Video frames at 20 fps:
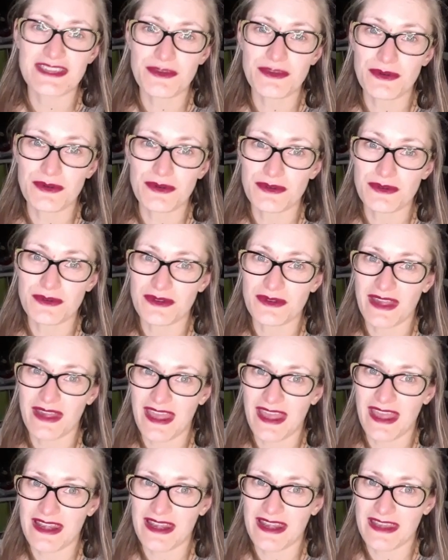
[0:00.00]
all again
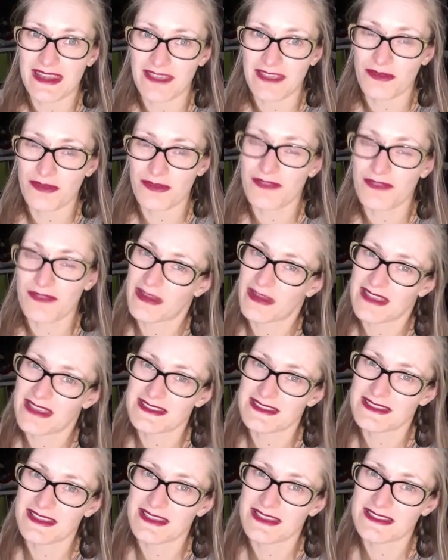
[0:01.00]
next week for my next
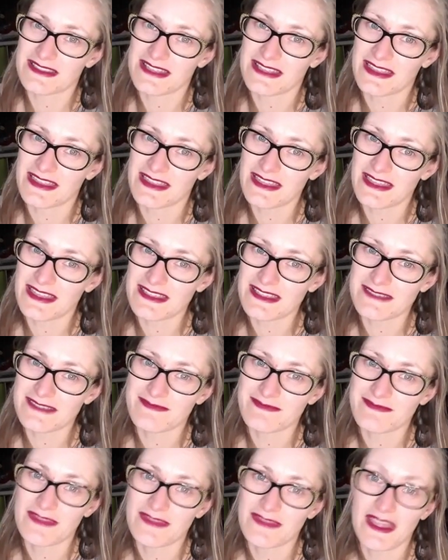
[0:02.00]
Thursday Thinks,
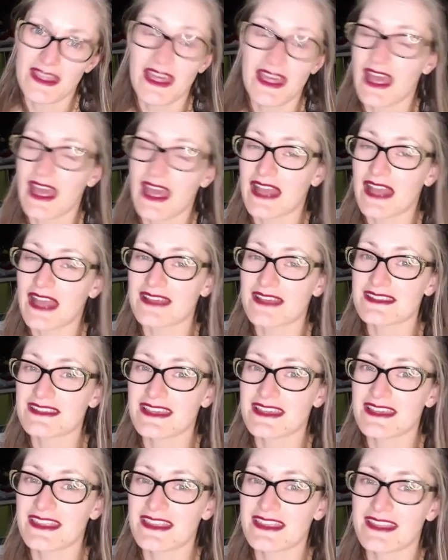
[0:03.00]
and I'll see you
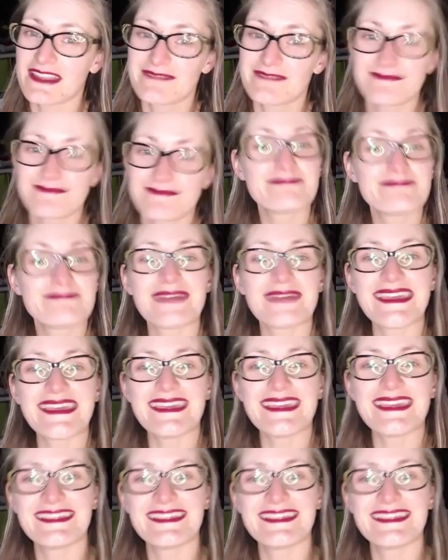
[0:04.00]
then. Bye.